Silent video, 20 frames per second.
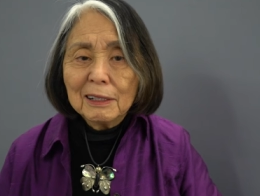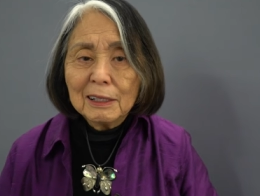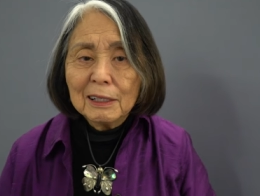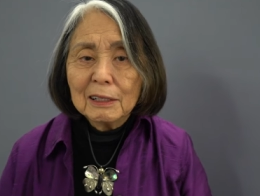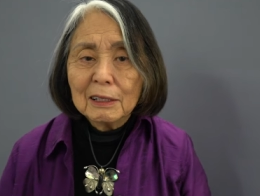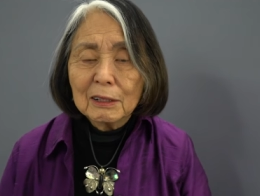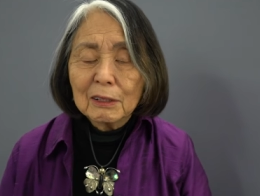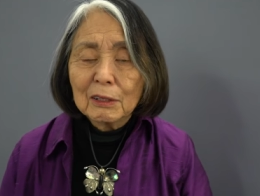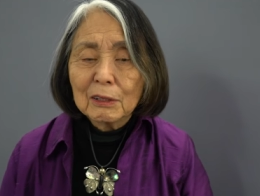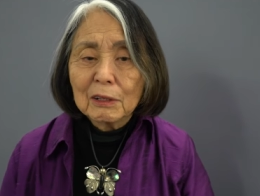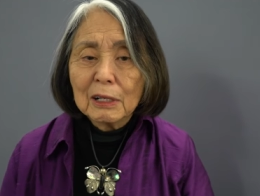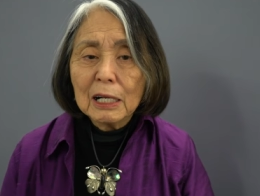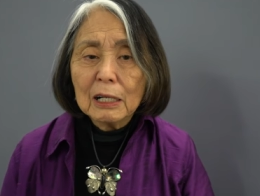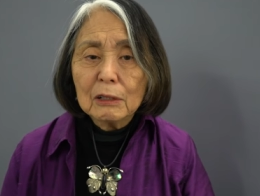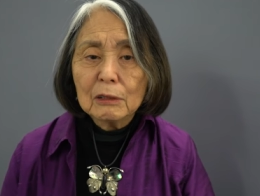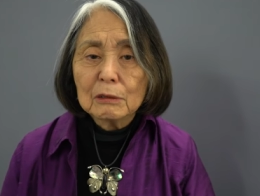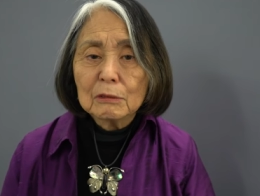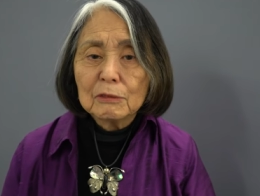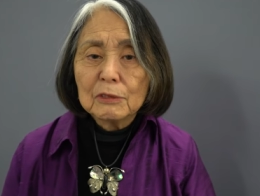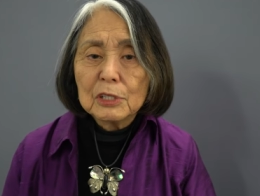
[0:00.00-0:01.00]
uh, her
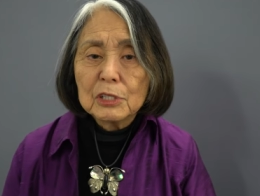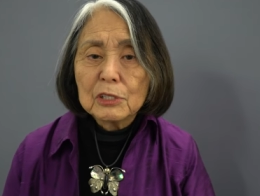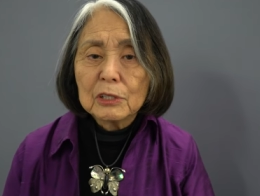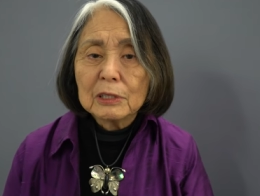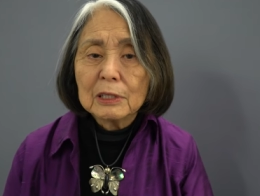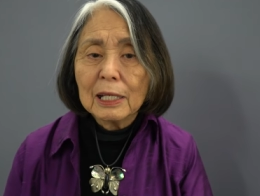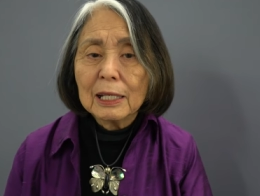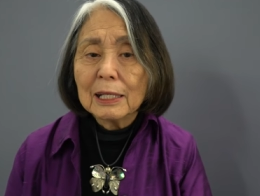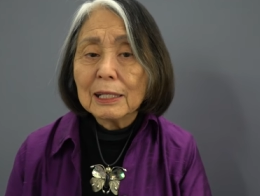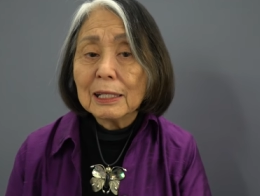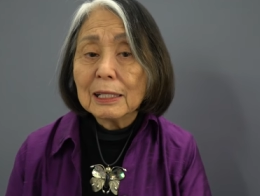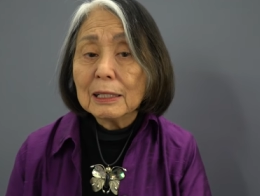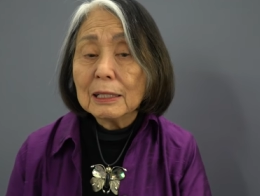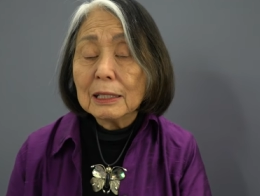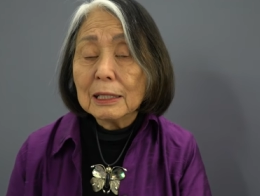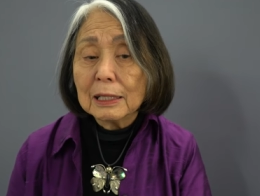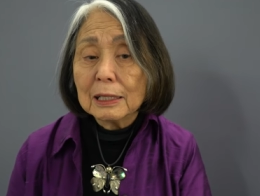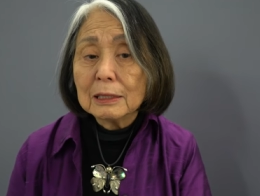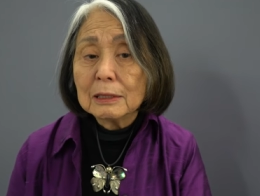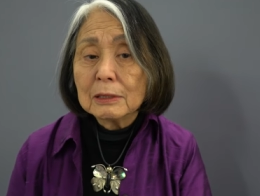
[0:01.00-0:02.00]
owl vision, and at
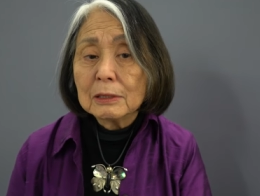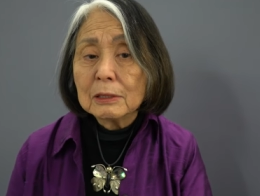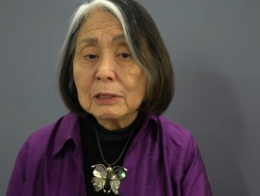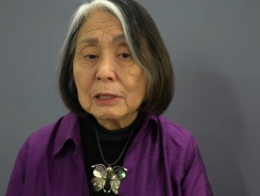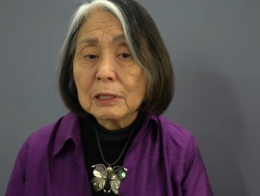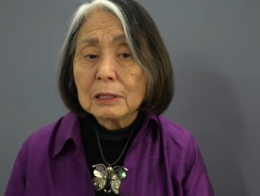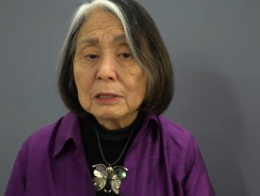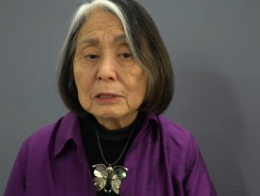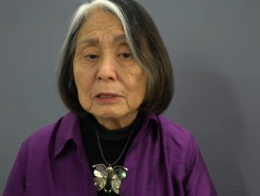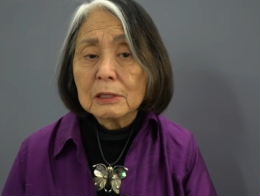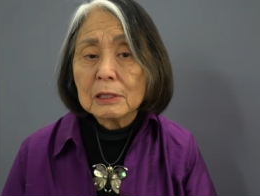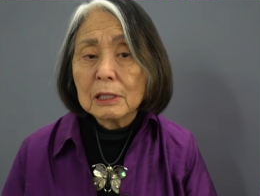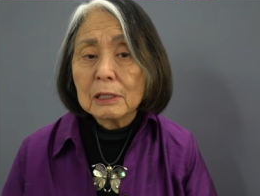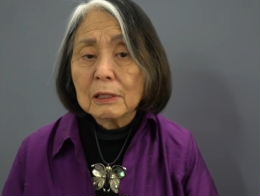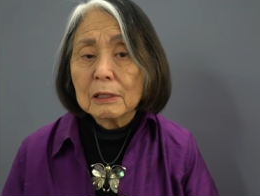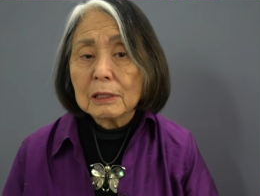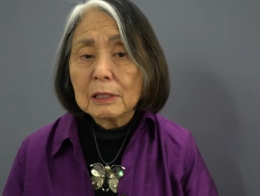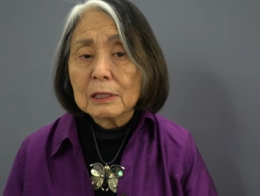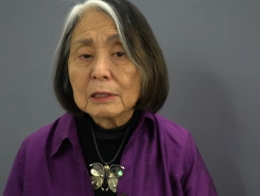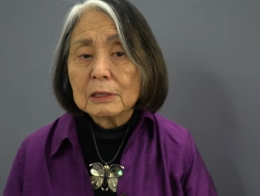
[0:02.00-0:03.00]
night she can see
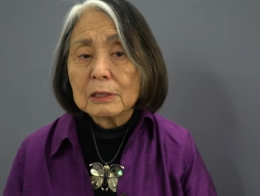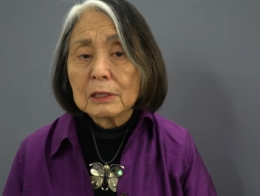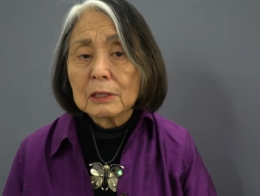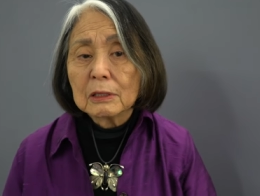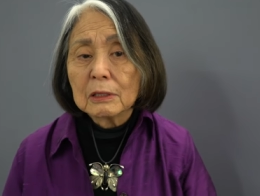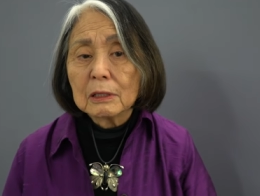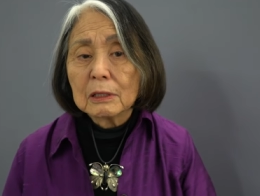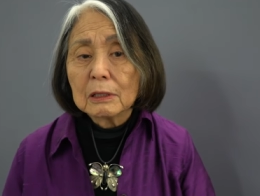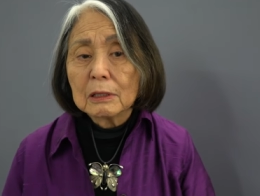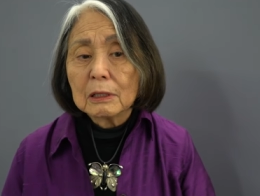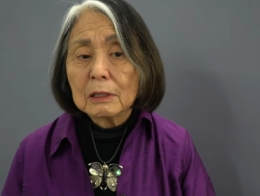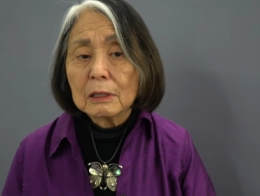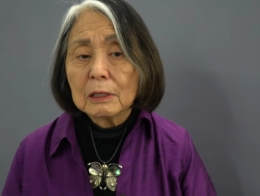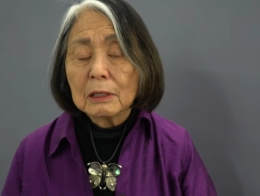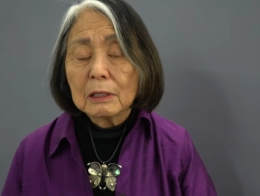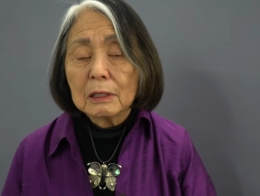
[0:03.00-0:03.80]
things that are,